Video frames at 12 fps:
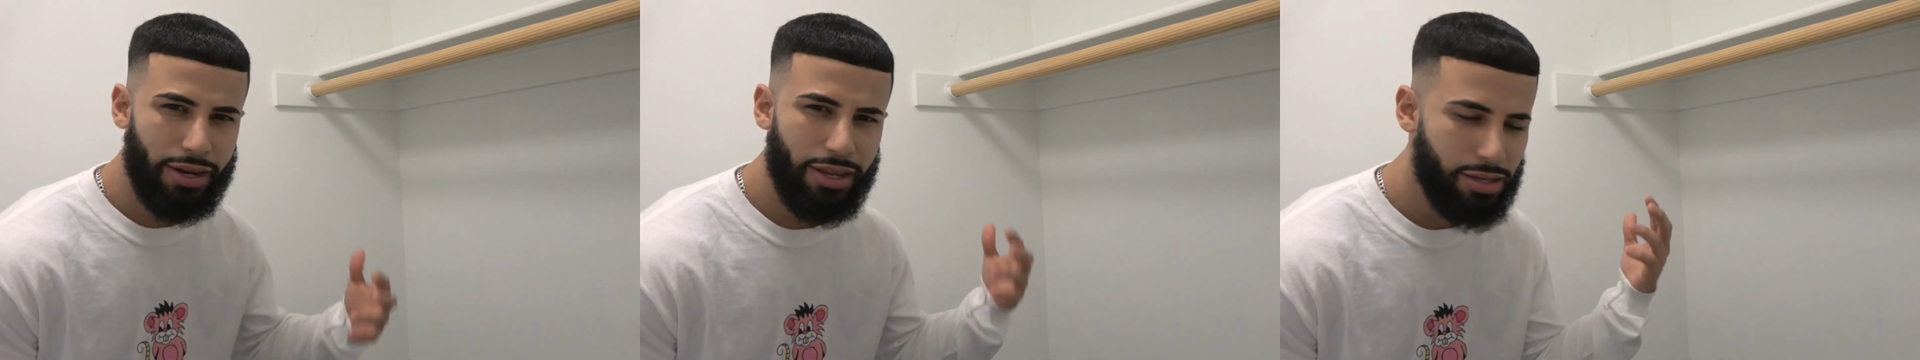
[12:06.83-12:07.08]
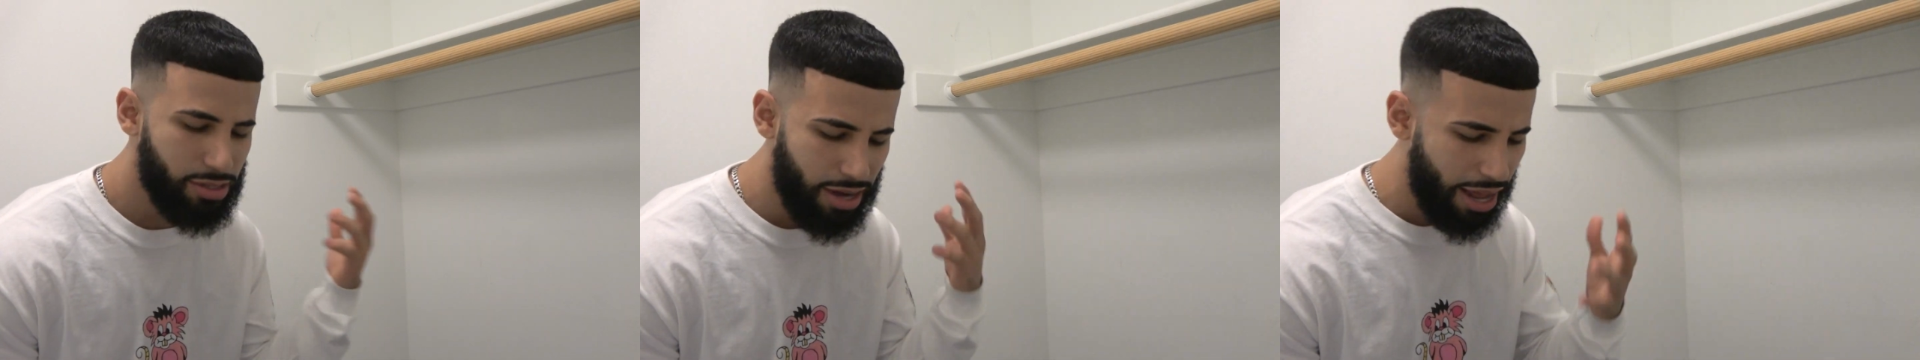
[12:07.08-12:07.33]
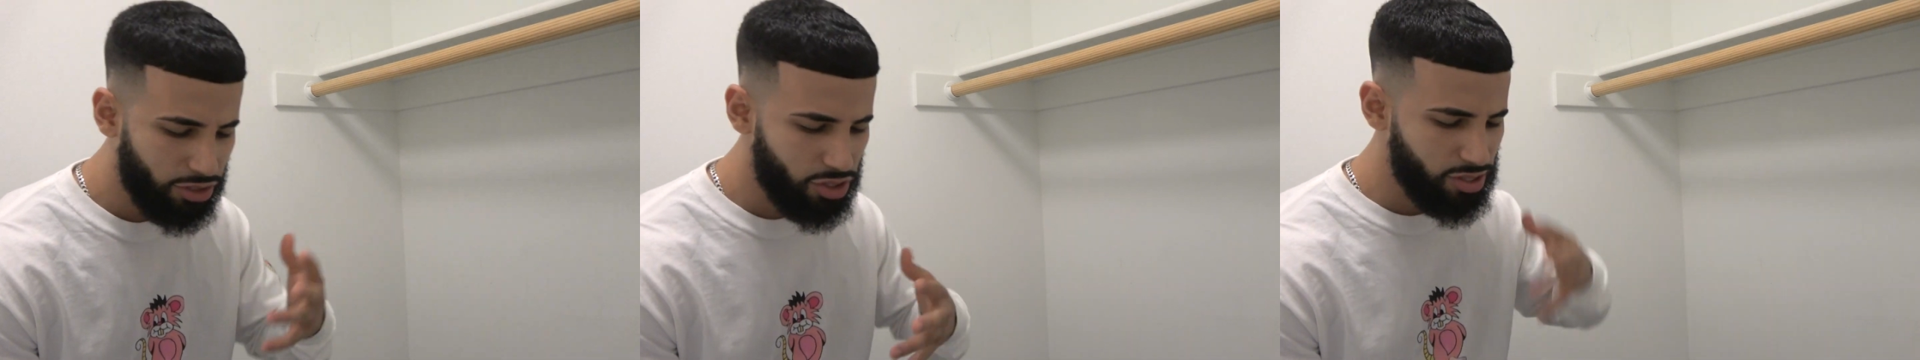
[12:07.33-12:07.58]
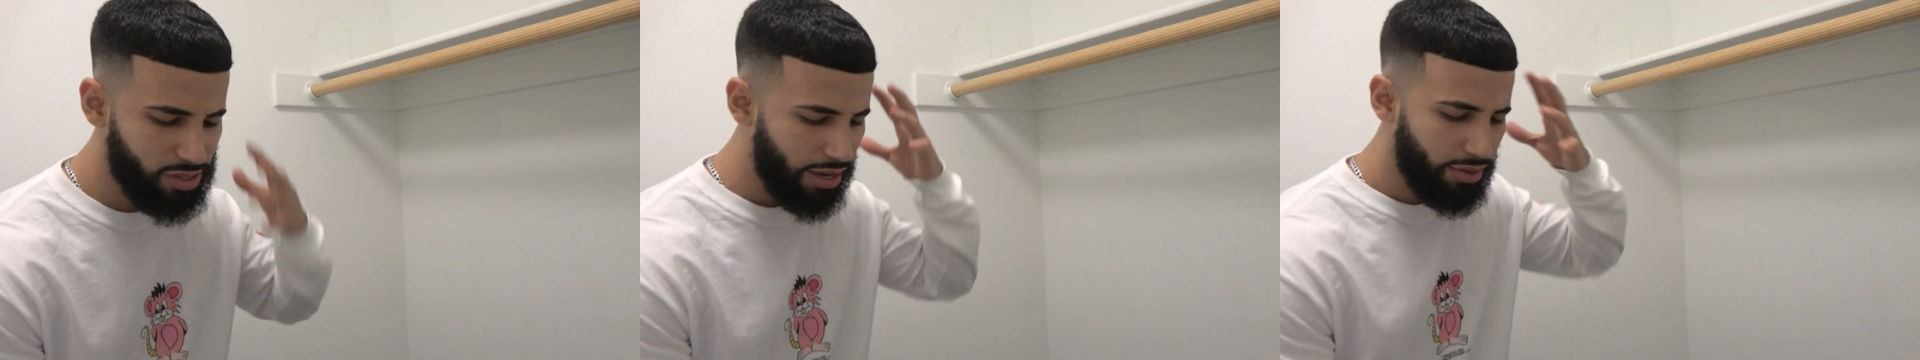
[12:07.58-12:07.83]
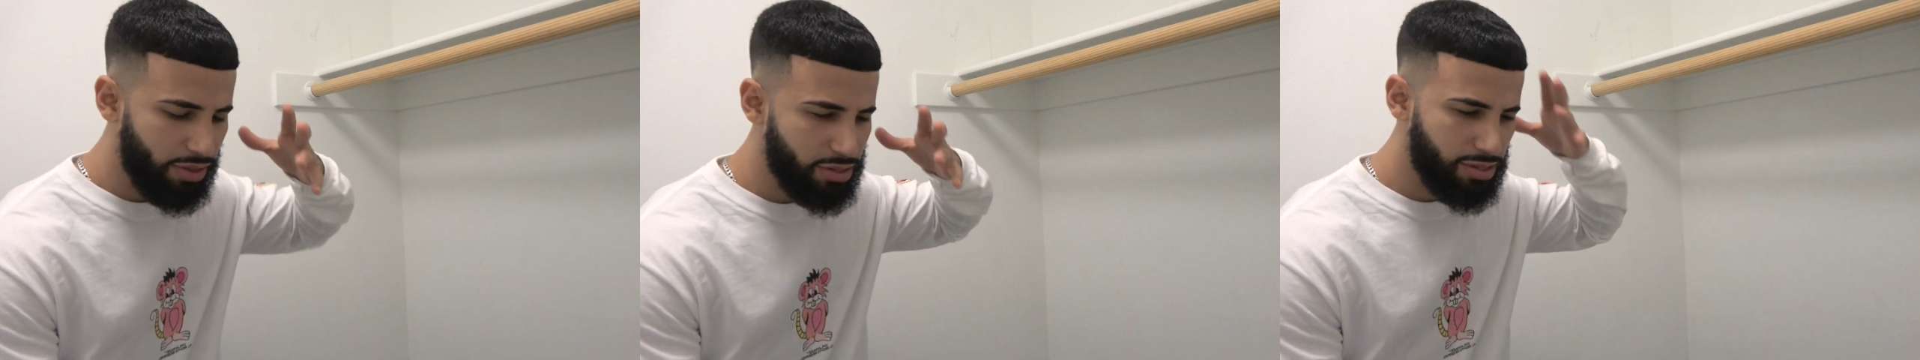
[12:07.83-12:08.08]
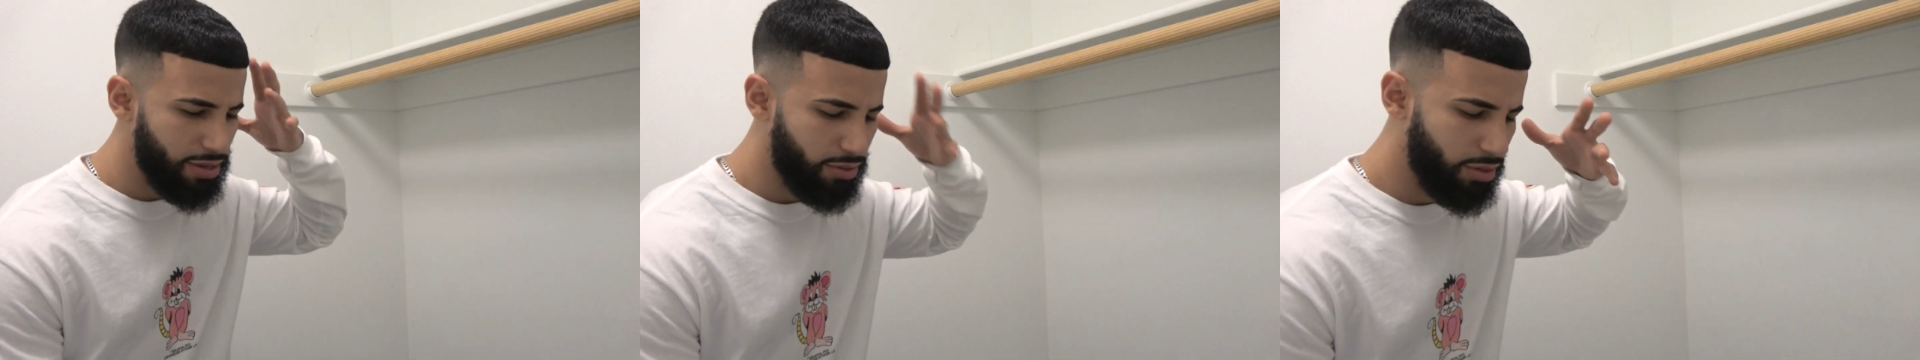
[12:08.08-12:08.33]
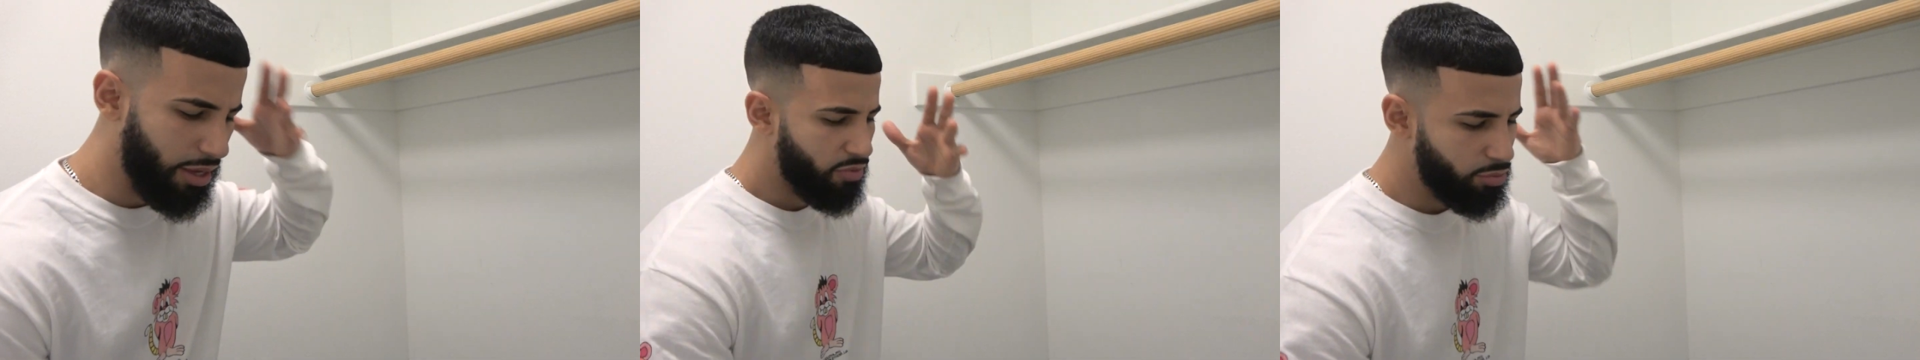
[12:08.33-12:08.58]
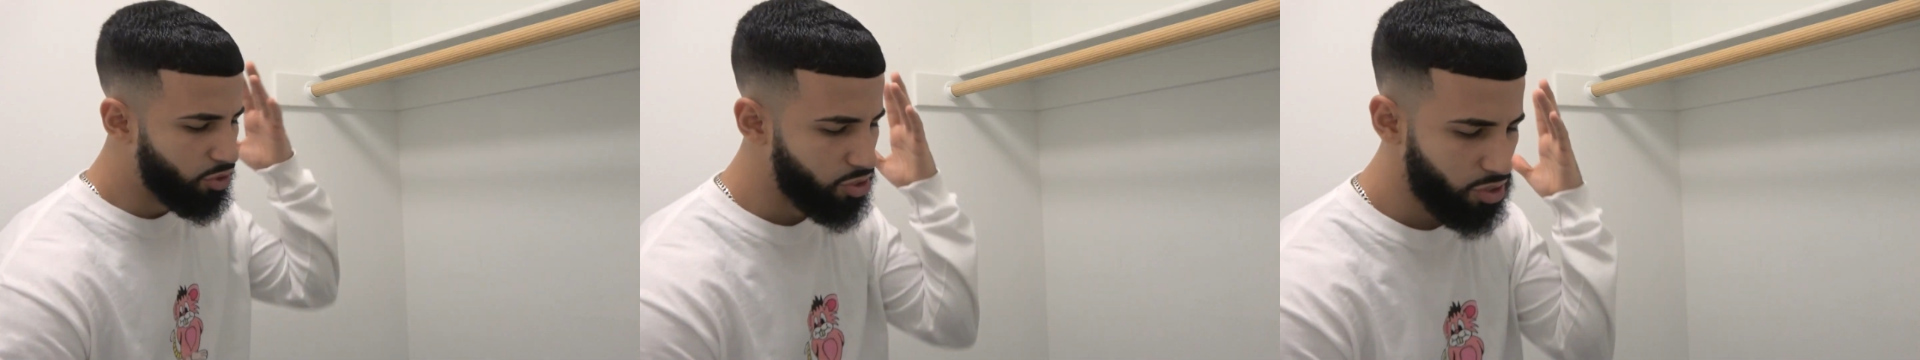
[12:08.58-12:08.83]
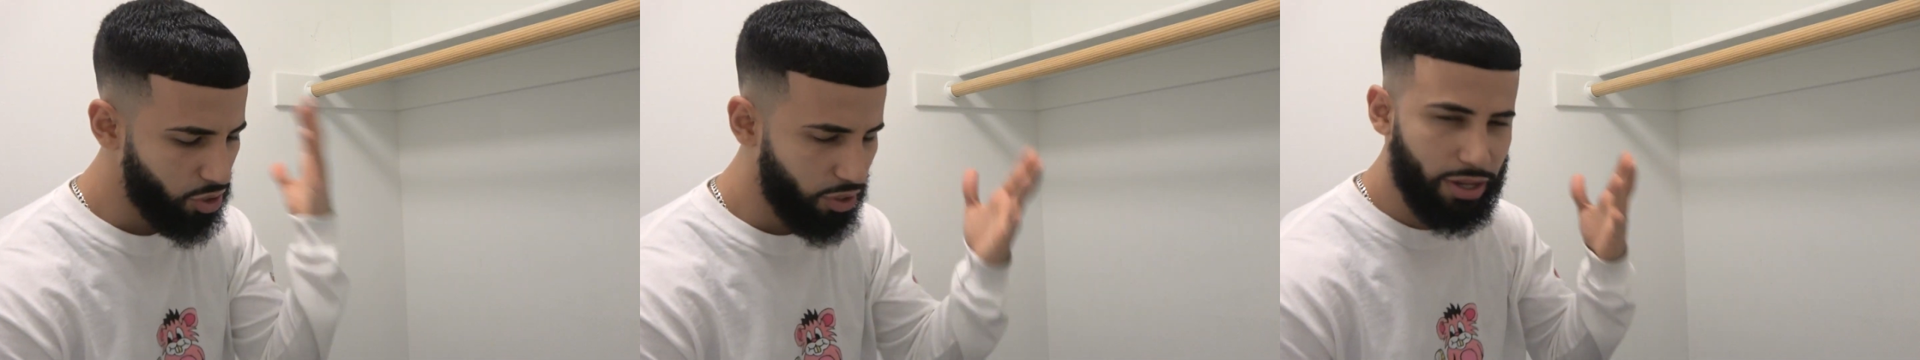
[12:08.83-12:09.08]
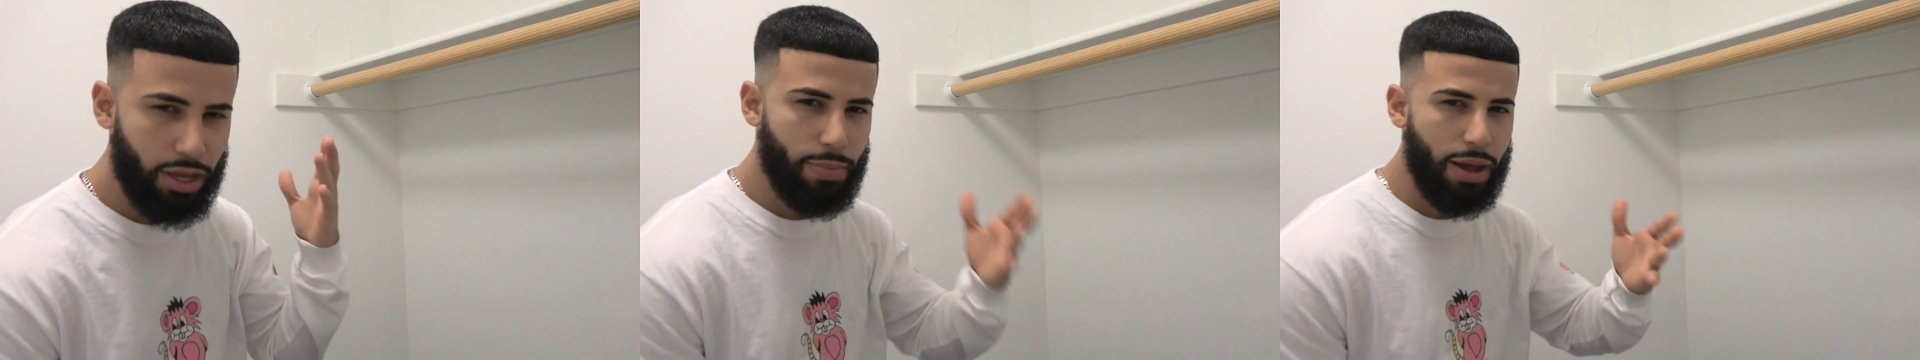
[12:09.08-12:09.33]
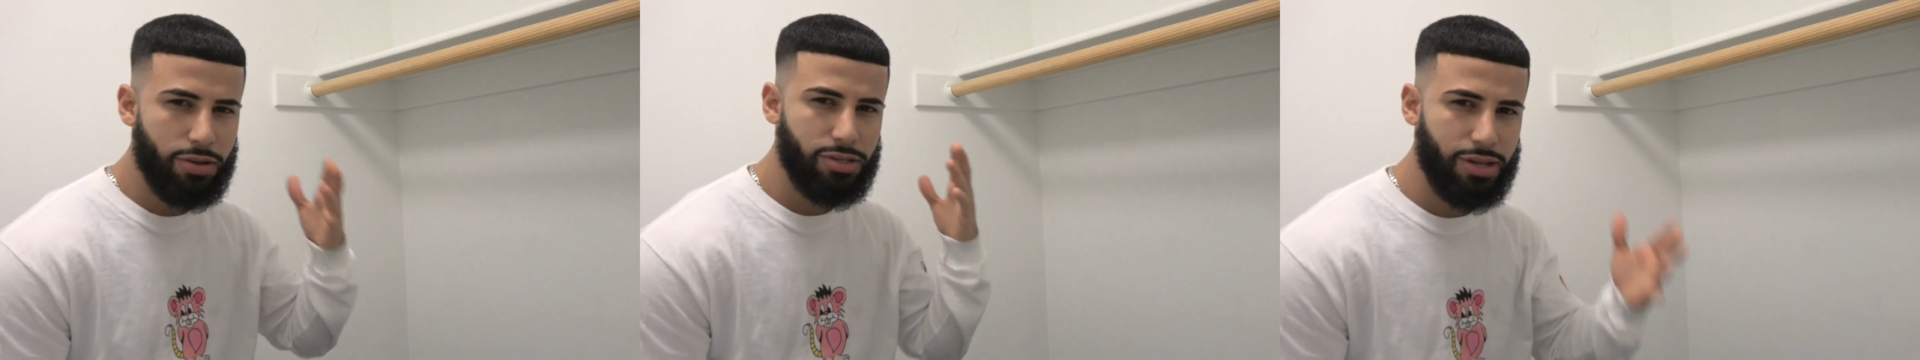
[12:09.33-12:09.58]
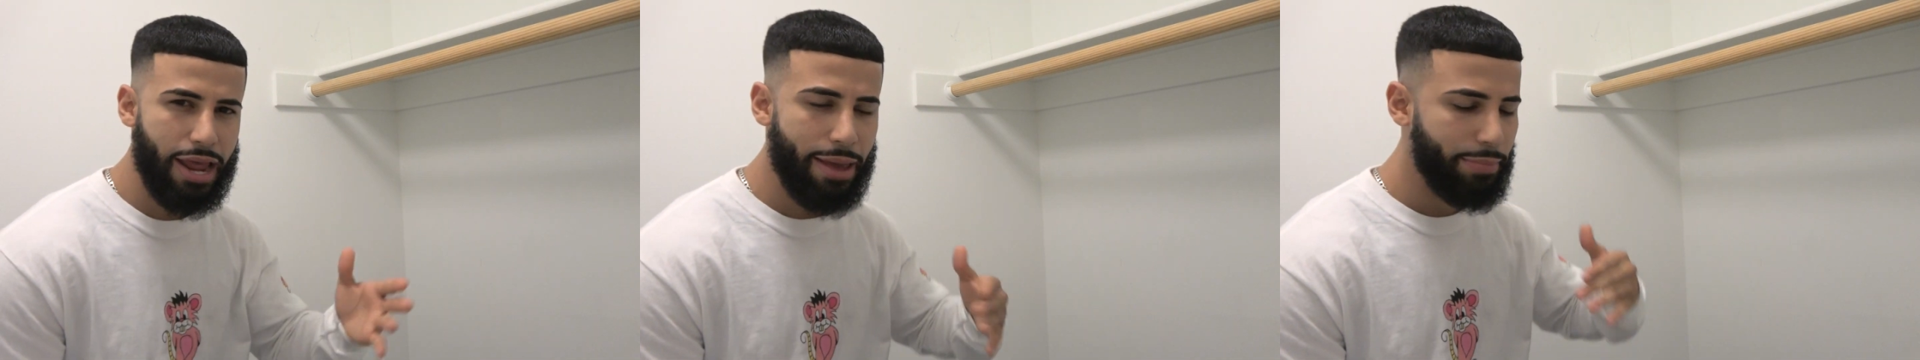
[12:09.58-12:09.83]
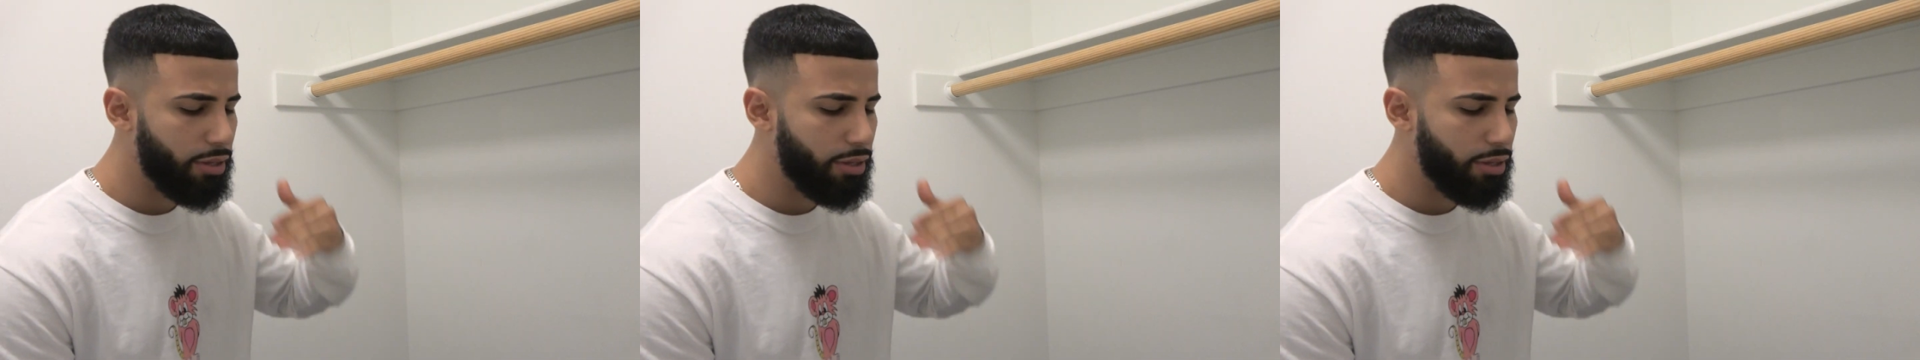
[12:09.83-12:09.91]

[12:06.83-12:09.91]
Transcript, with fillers: And he is not just saying this like from just learning about Islam.